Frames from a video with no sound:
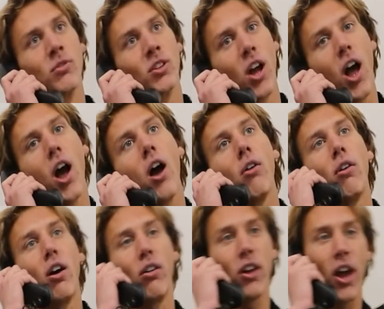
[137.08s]

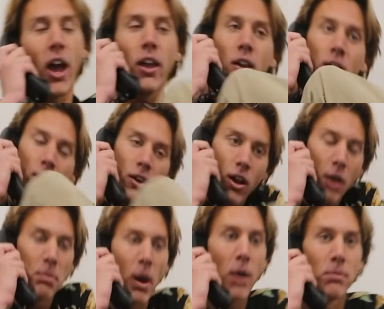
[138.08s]
Oh, okay. A
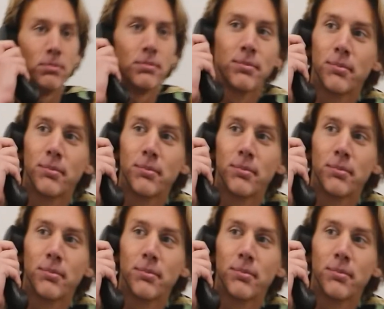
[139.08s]
bomb.